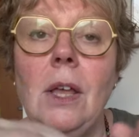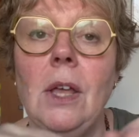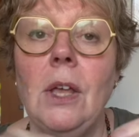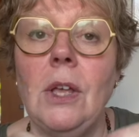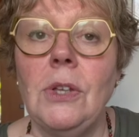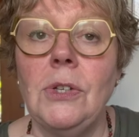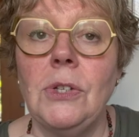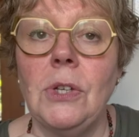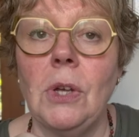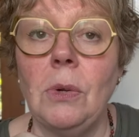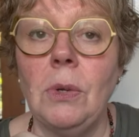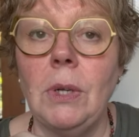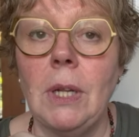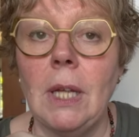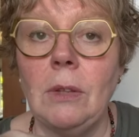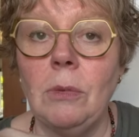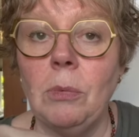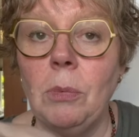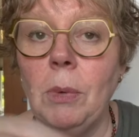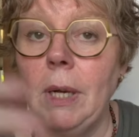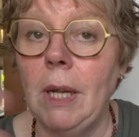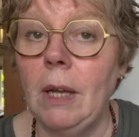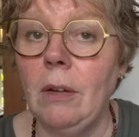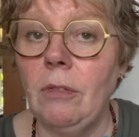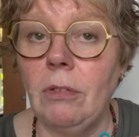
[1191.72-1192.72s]
so that
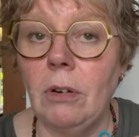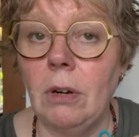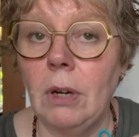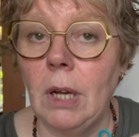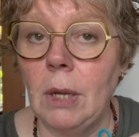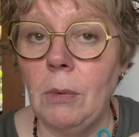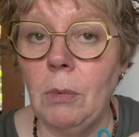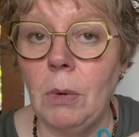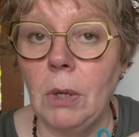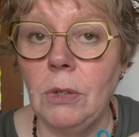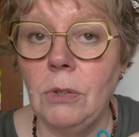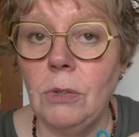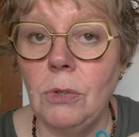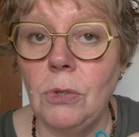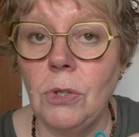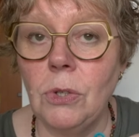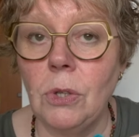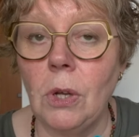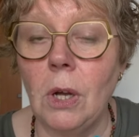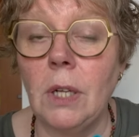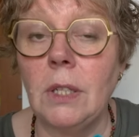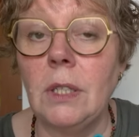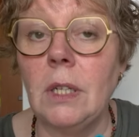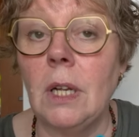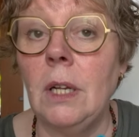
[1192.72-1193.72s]
whenever I want to
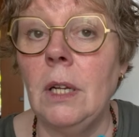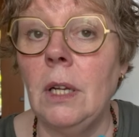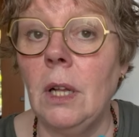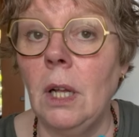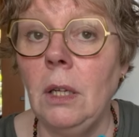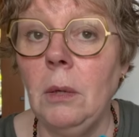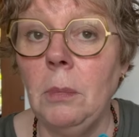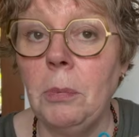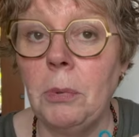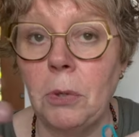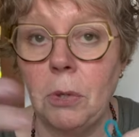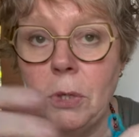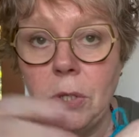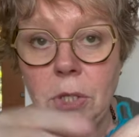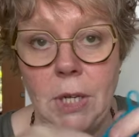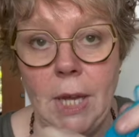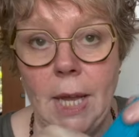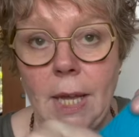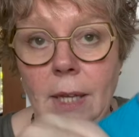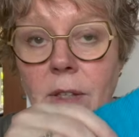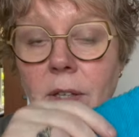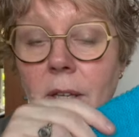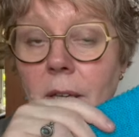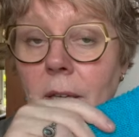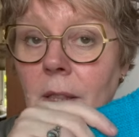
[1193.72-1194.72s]
start another
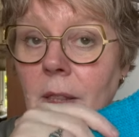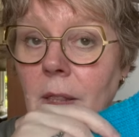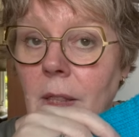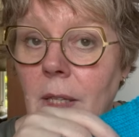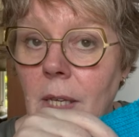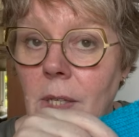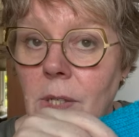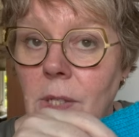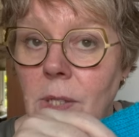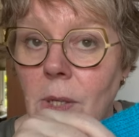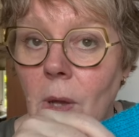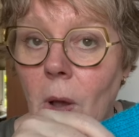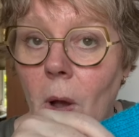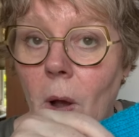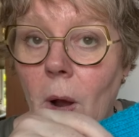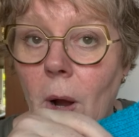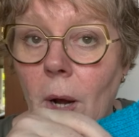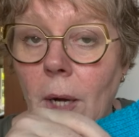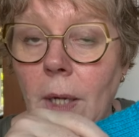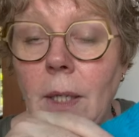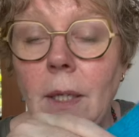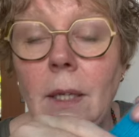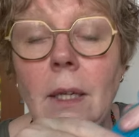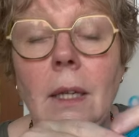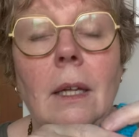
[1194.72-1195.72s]
project in this
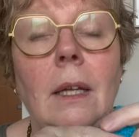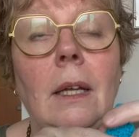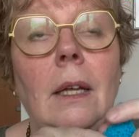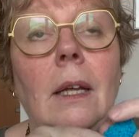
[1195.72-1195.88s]
yarn,